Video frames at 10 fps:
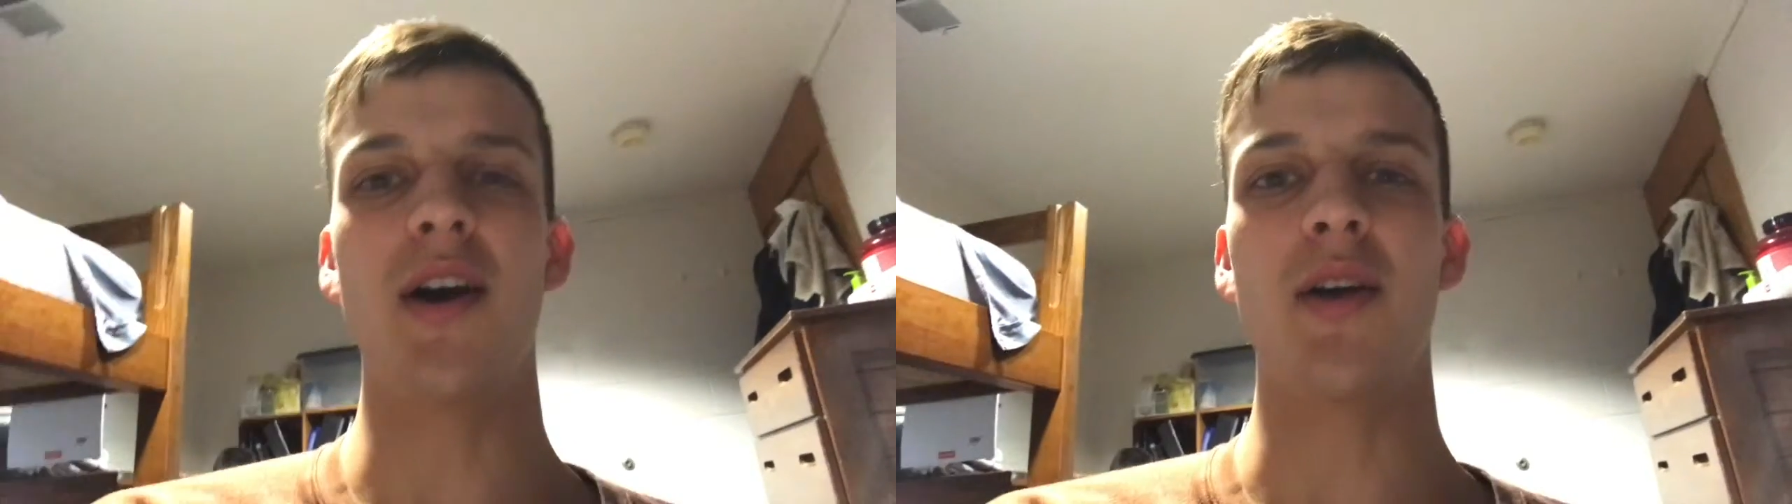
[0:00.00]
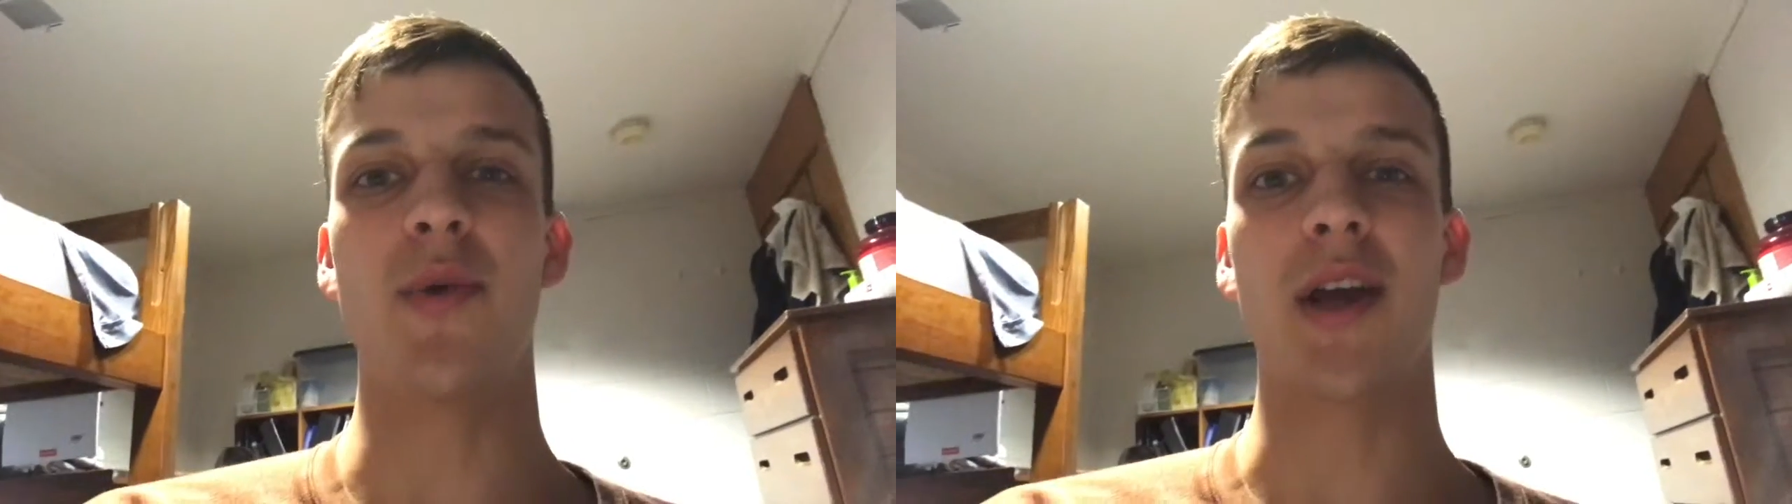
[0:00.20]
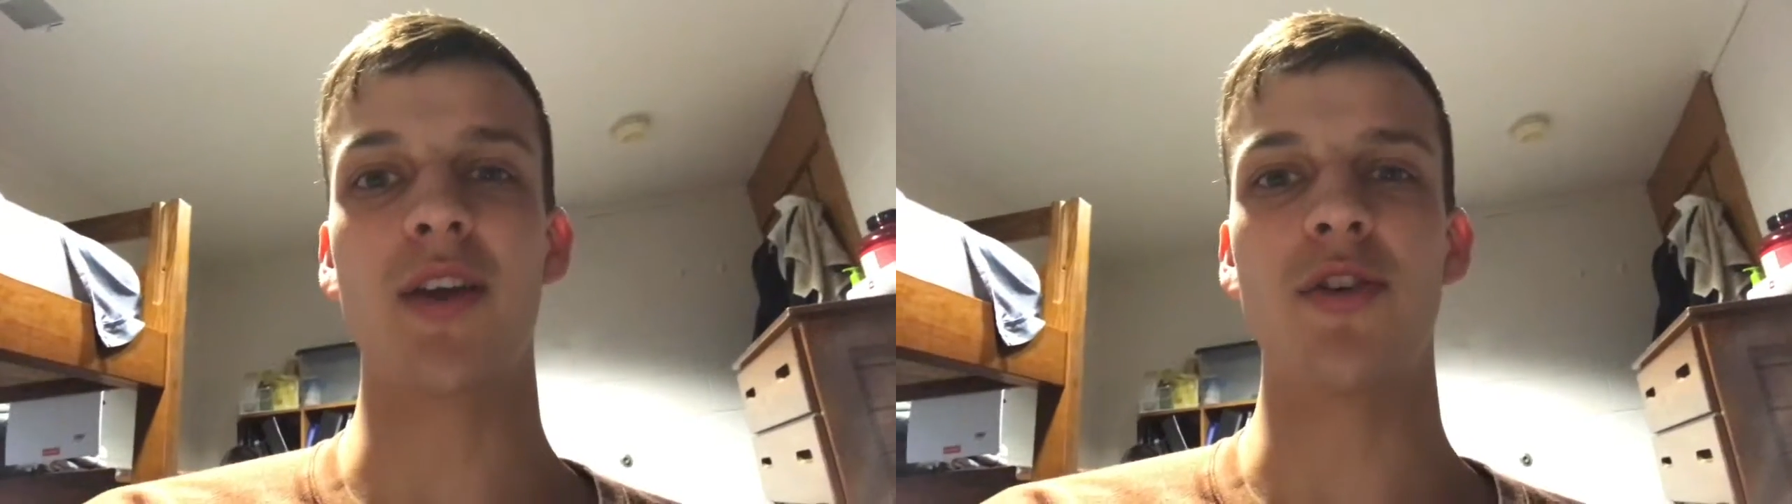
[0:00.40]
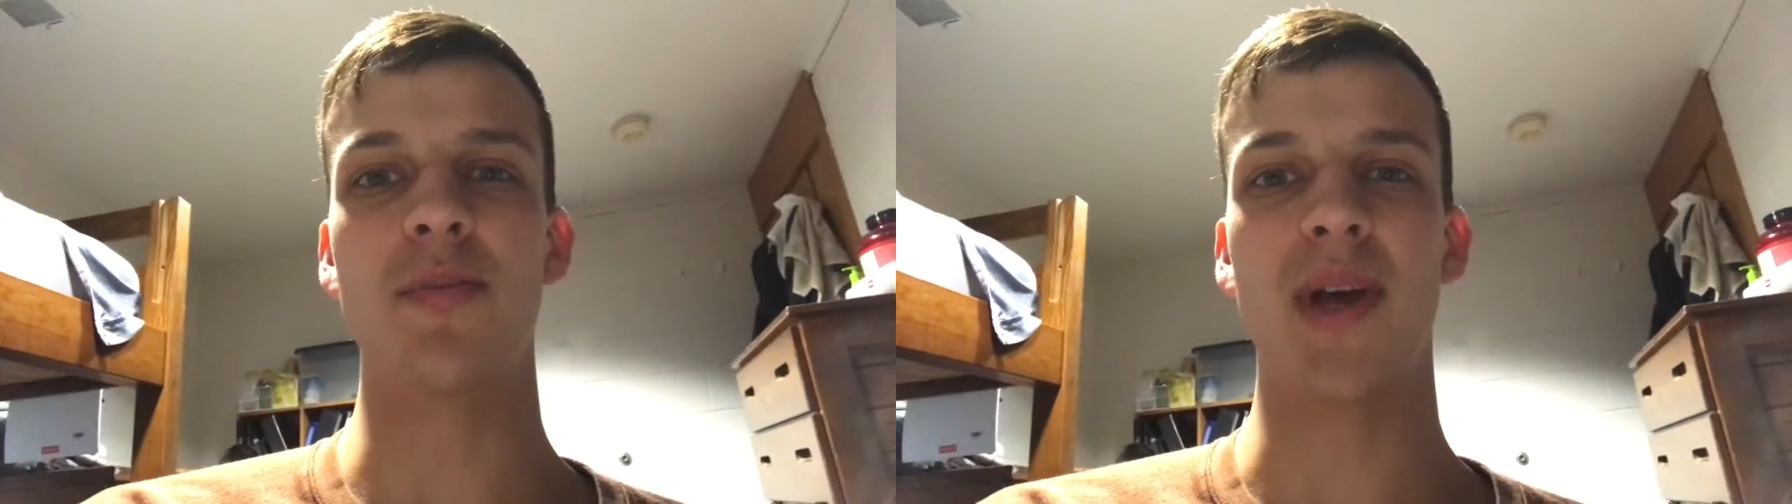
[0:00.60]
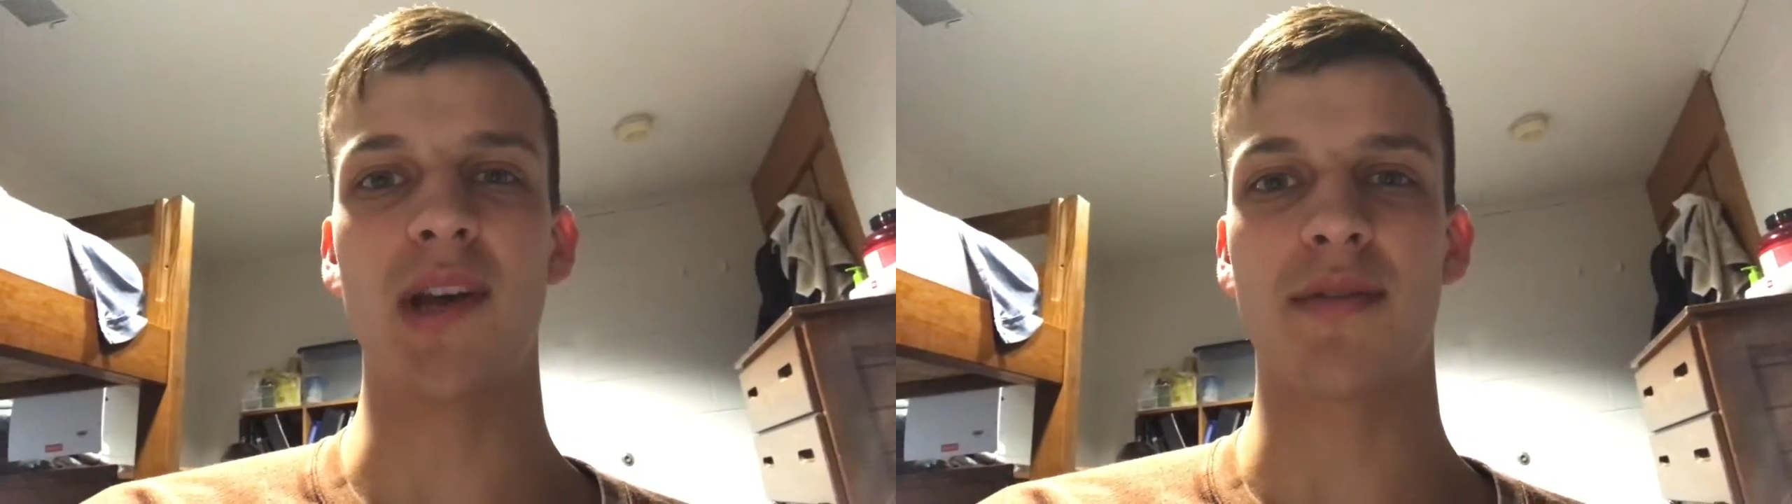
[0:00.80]
a regular
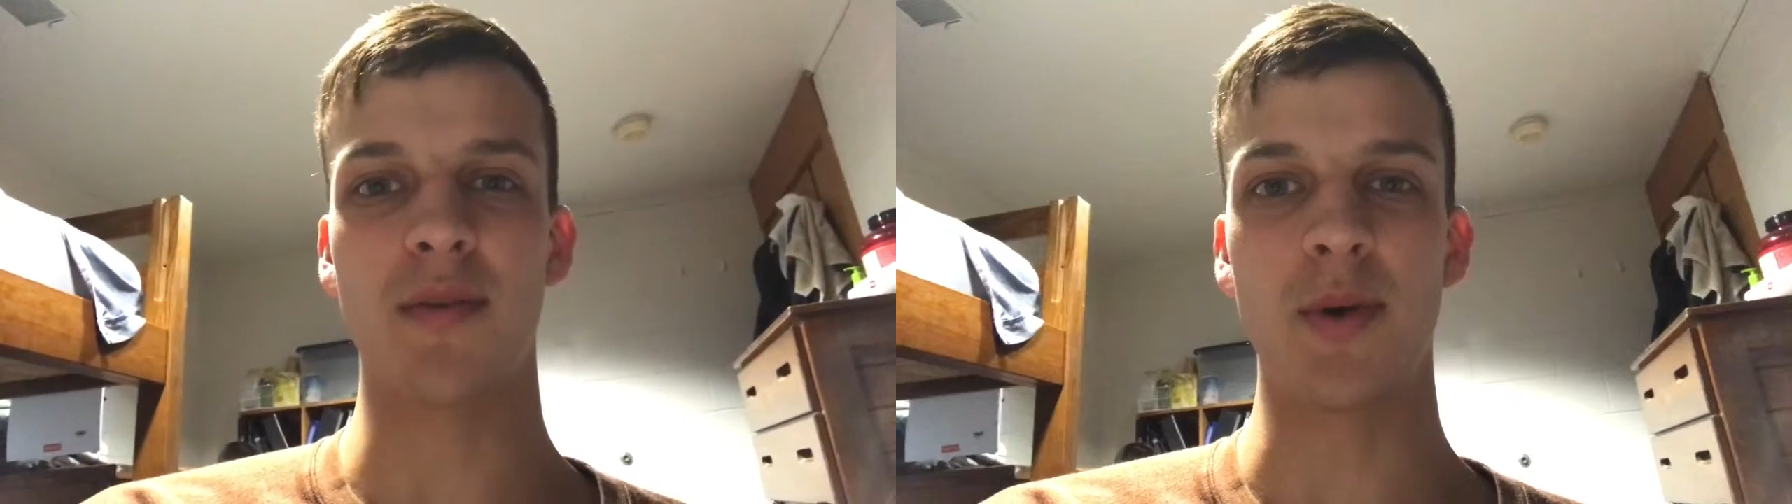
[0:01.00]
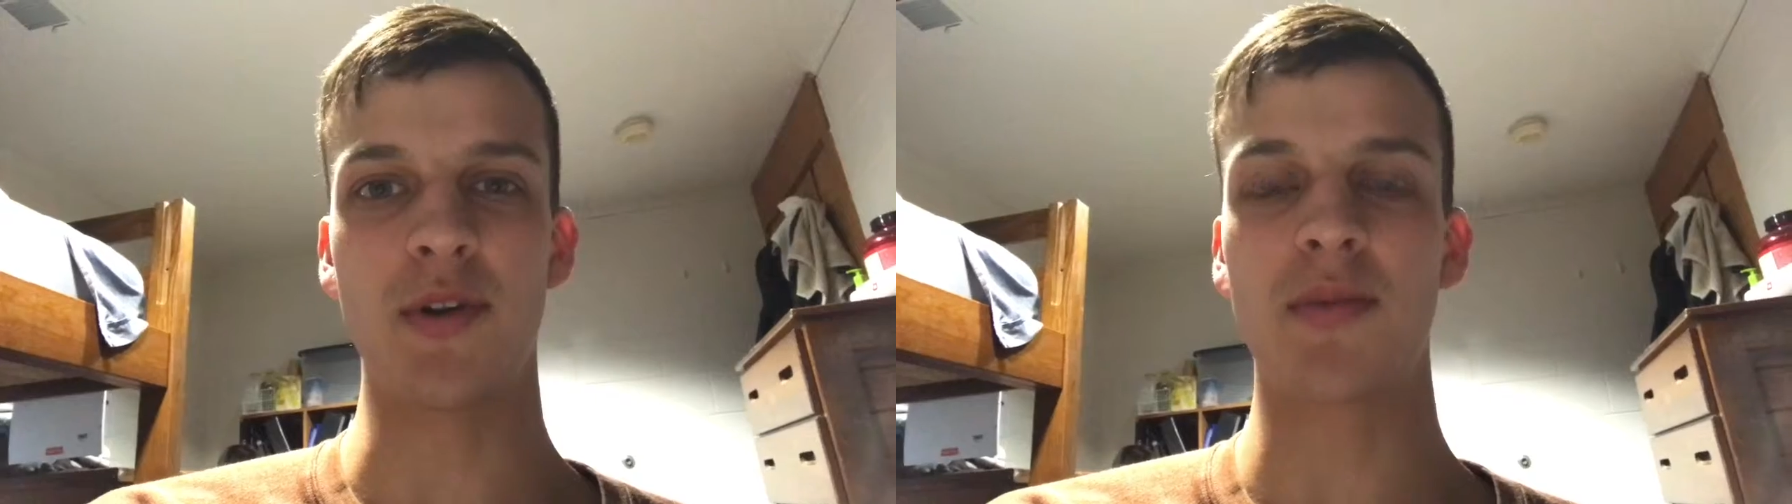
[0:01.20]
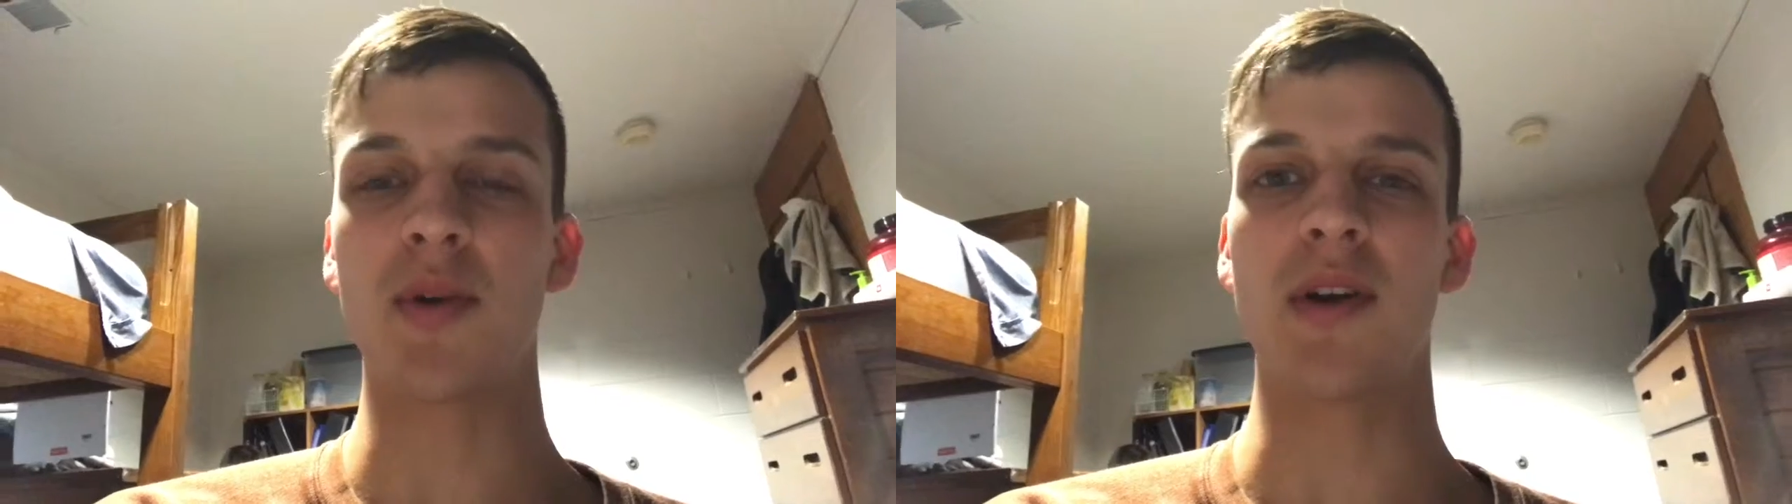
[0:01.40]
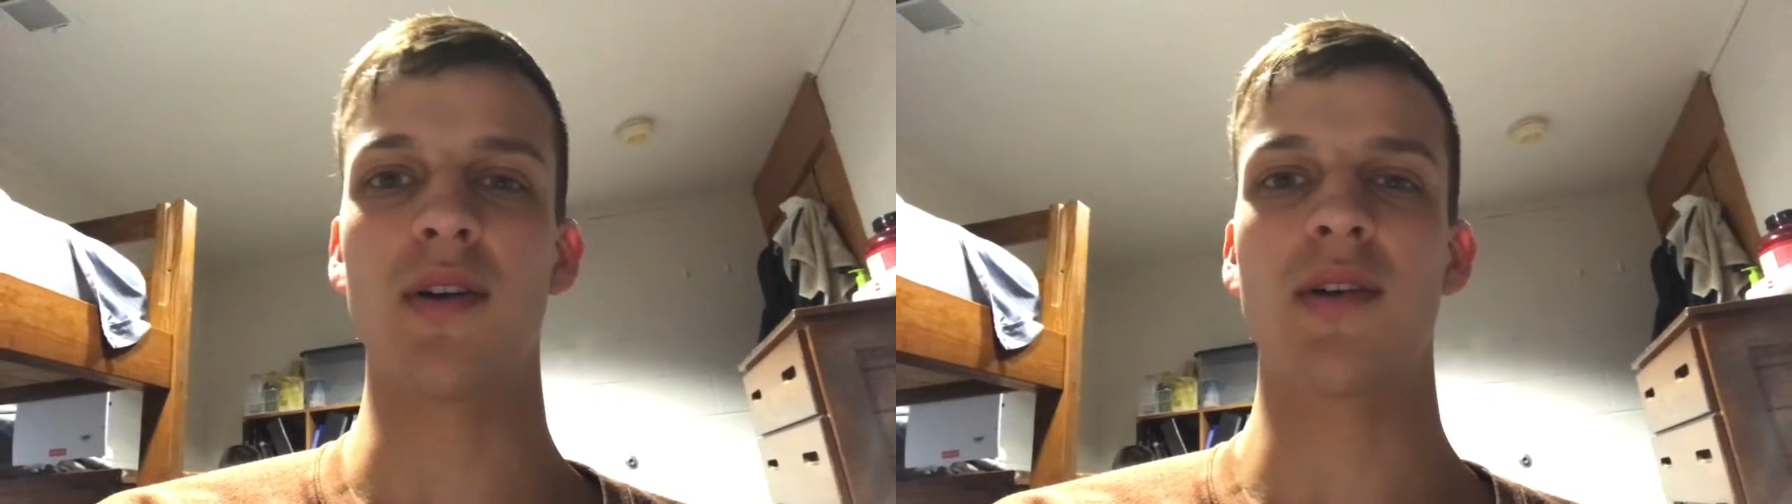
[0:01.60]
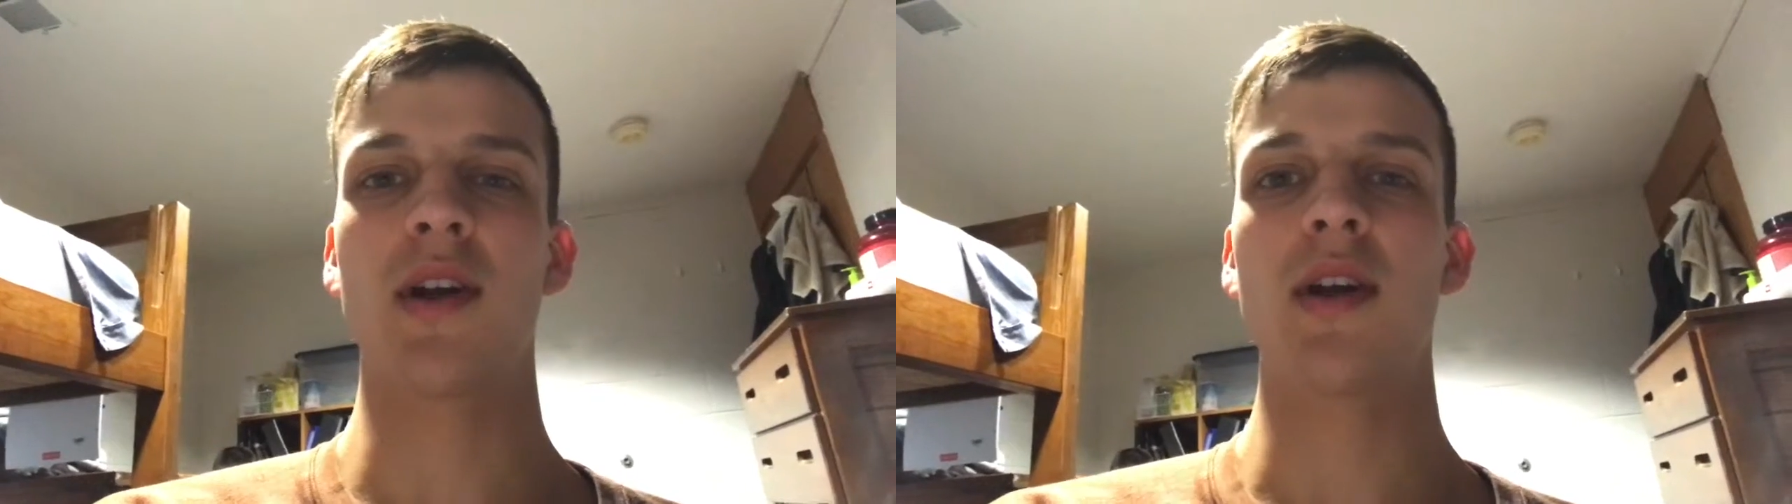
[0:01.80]
pace for most
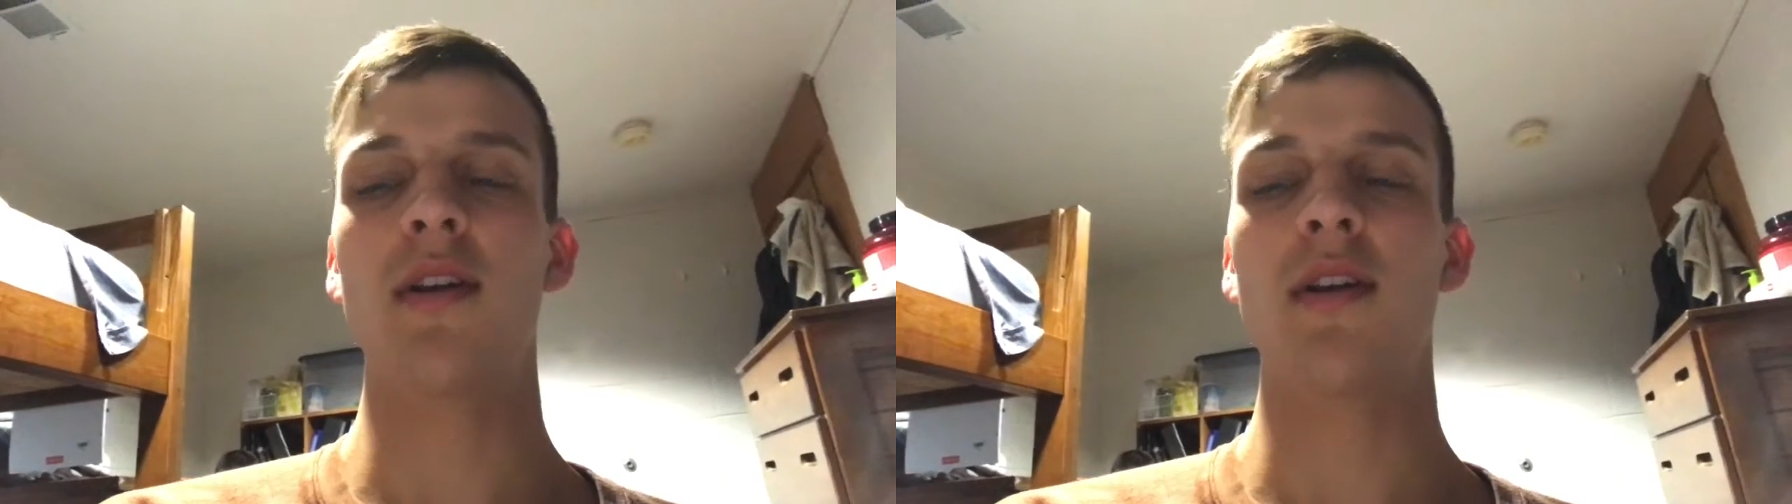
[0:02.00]
players,